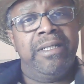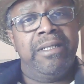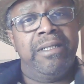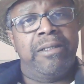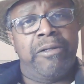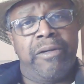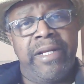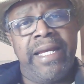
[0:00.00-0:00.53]

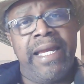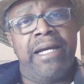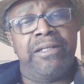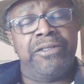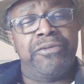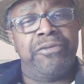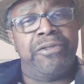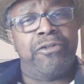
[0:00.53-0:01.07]
learning how
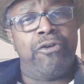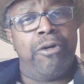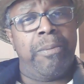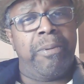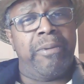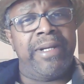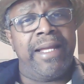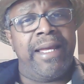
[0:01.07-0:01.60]
to
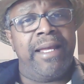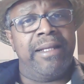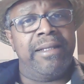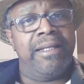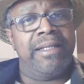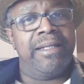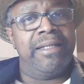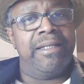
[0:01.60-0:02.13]
incorporate
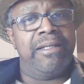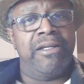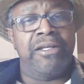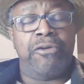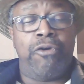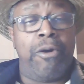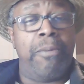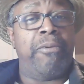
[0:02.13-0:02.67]

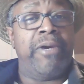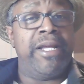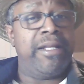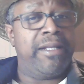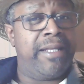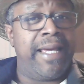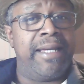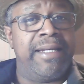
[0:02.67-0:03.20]

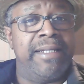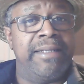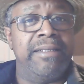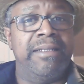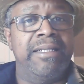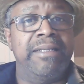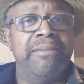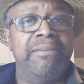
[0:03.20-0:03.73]
that at
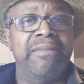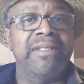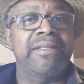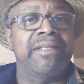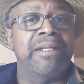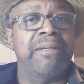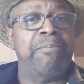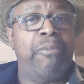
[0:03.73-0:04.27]

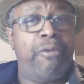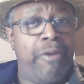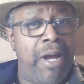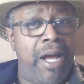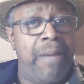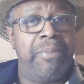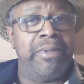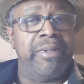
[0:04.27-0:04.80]
the
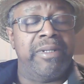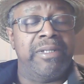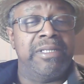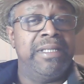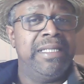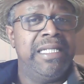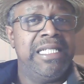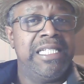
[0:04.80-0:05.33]
proper and
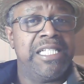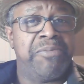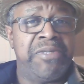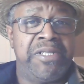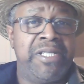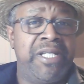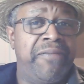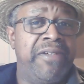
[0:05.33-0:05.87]

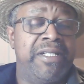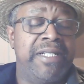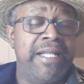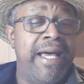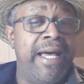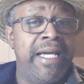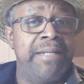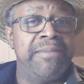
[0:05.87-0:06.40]
specific
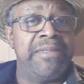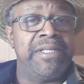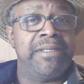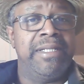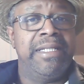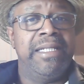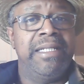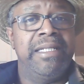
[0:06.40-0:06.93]
times
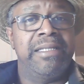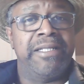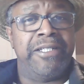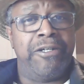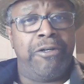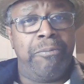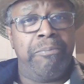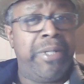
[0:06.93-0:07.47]
to
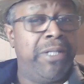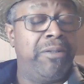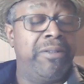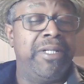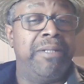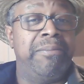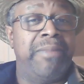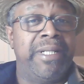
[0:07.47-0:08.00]
help build
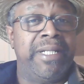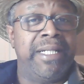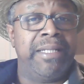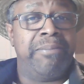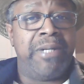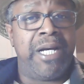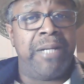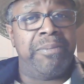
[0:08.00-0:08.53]
up my
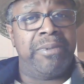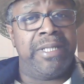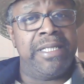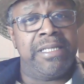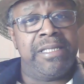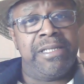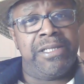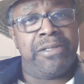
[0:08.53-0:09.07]

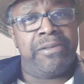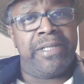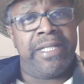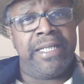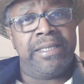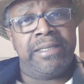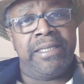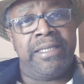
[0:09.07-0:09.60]
population so
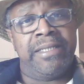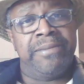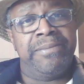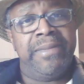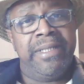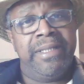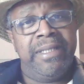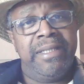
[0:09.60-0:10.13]
that
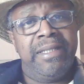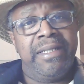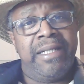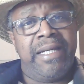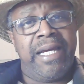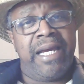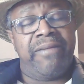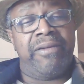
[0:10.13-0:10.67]
I
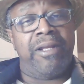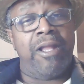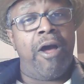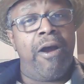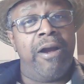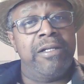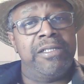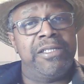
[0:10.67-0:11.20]
have a
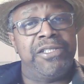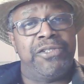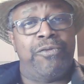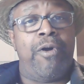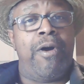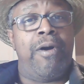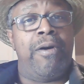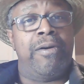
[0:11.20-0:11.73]
large,
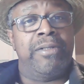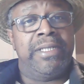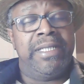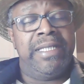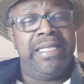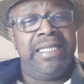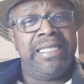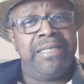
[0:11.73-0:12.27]
strong,
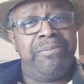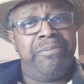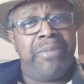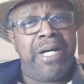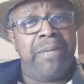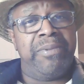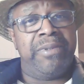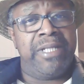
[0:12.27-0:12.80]
and
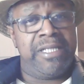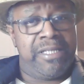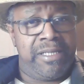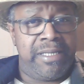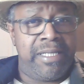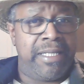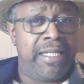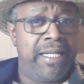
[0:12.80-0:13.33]
populations
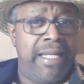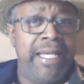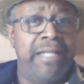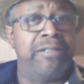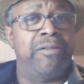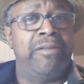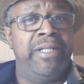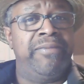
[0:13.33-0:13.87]
that can
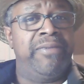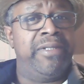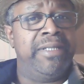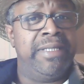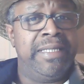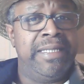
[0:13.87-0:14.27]
handle living